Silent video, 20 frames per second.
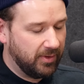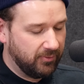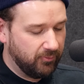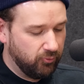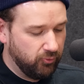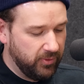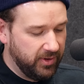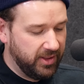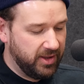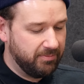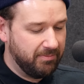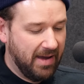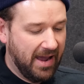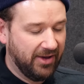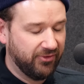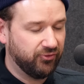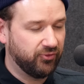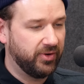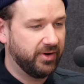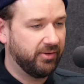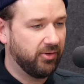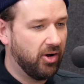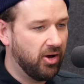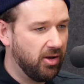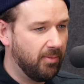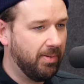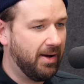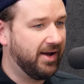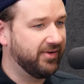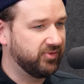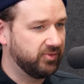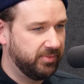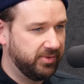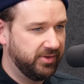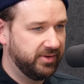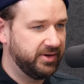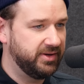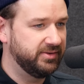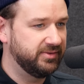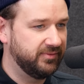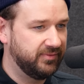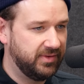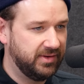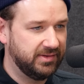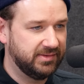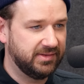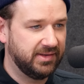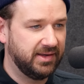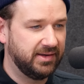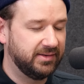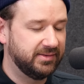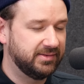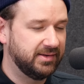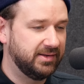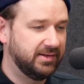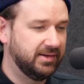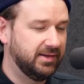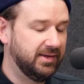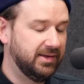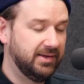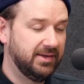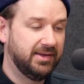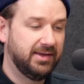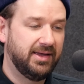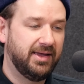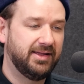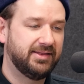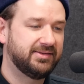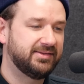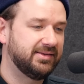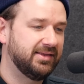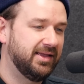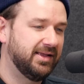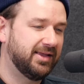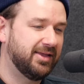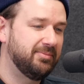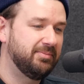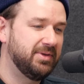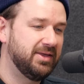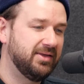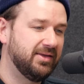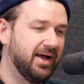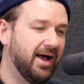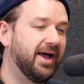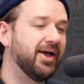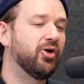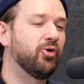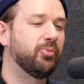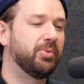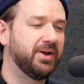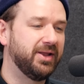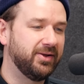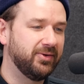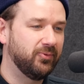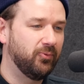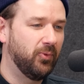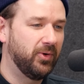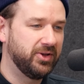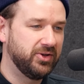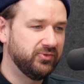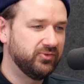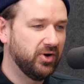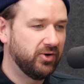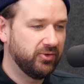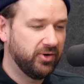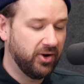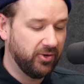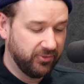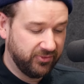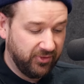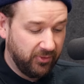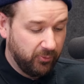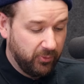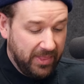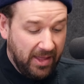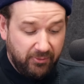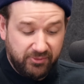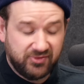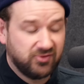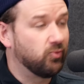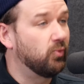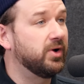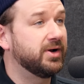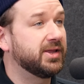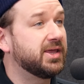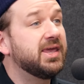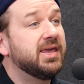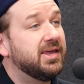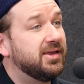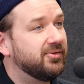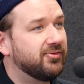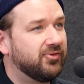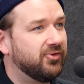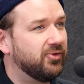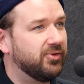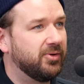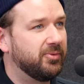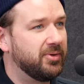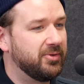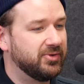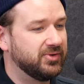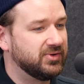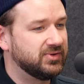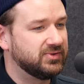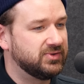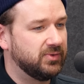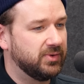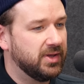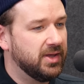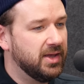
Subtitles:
really mastering all possibilities of these things, and it can be eye-opening what you don't know. So that was just one key too that we were just doing.